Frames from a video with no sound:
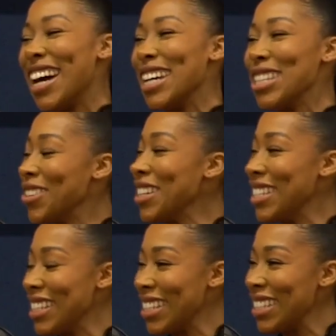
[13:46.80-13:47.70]
And so I
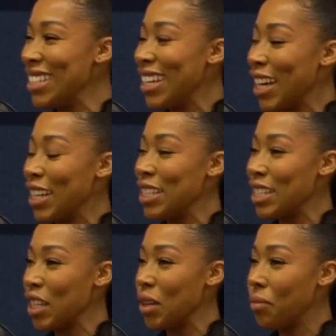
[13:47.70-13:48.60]
did. And
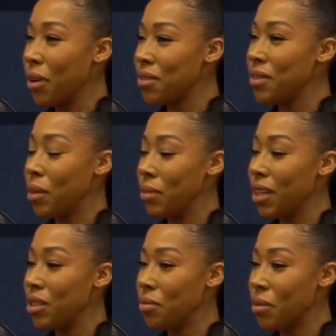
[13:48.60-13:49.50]
part of the
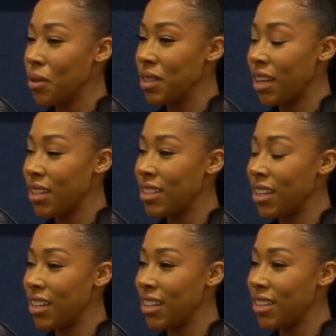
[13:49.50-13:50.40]
application process
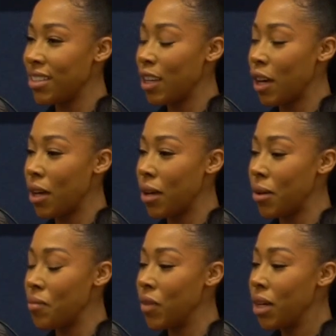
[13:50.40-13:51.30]
is
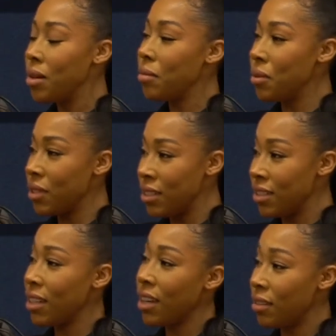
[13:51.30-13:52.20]
putting
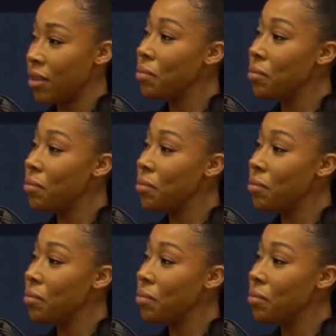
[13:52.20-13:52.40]
together a